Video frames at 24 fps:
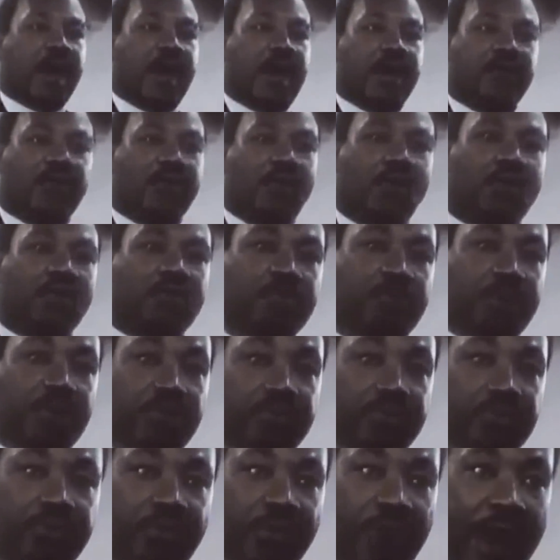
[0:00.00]
by his own
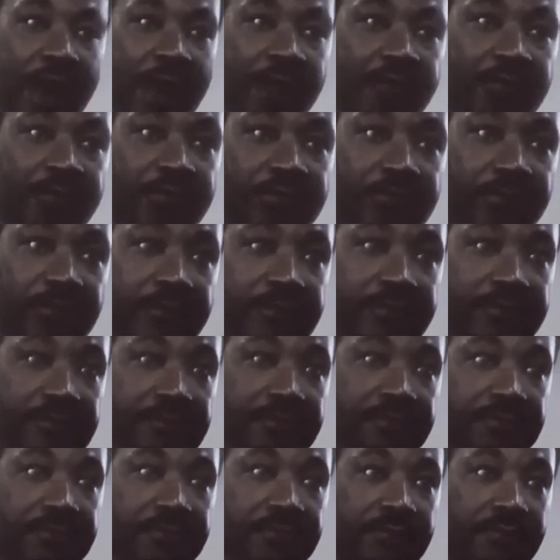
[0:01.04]
bootstraps.
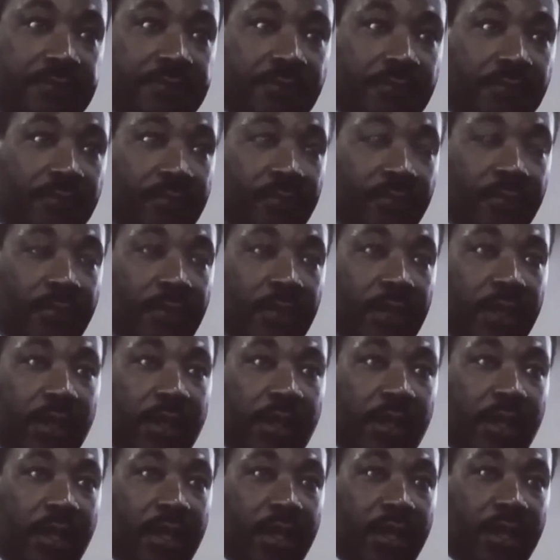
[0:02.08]

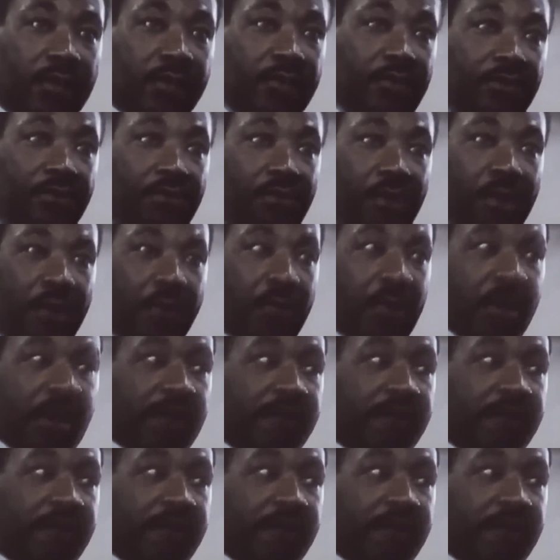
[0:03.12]
Now, this is what